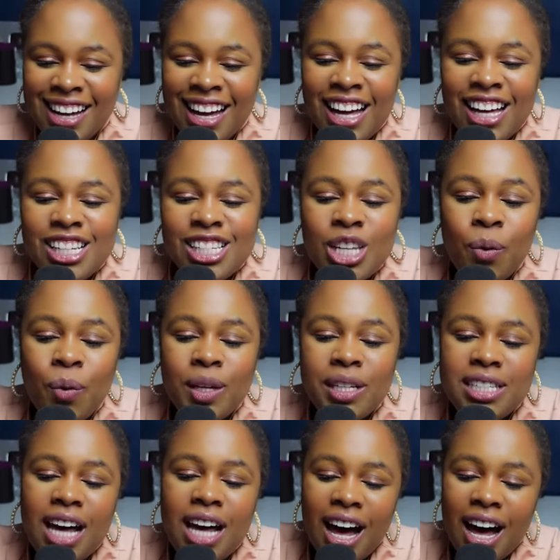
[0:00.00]
so a
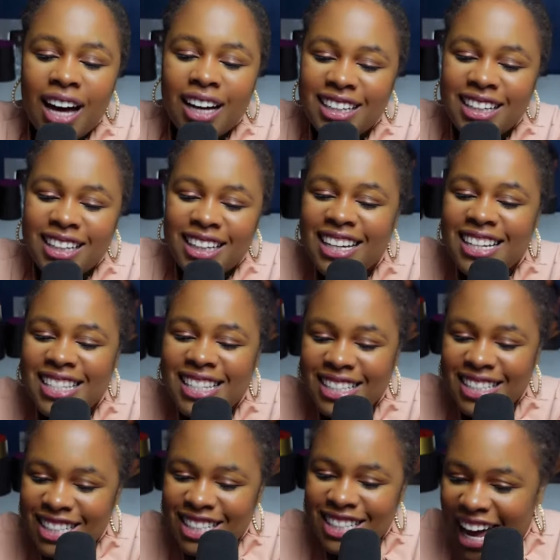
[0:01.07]
donkey isn't a
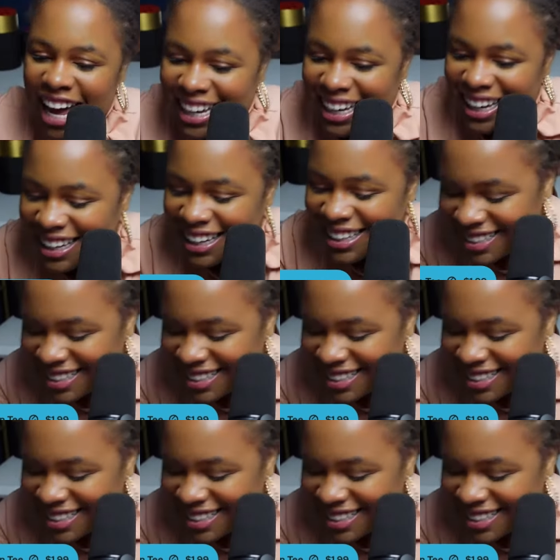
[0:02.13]
jack anus.